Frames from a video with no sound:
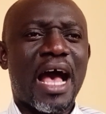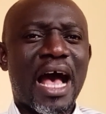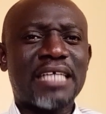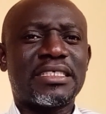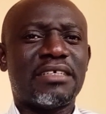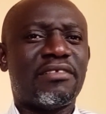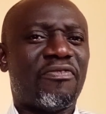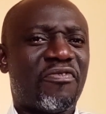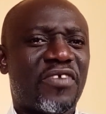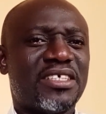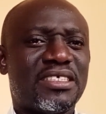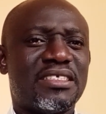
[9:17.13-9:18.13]
as an
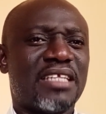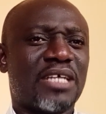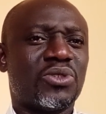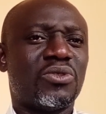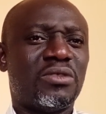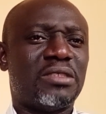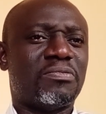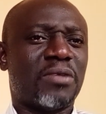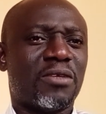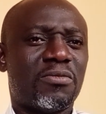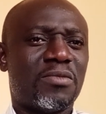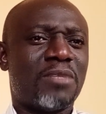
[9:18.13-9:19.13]
first national
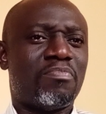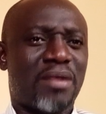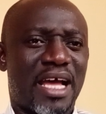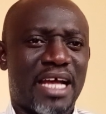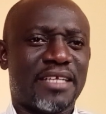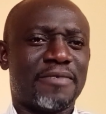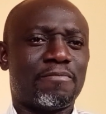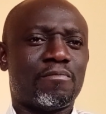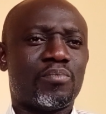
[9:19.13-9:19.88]
development plan.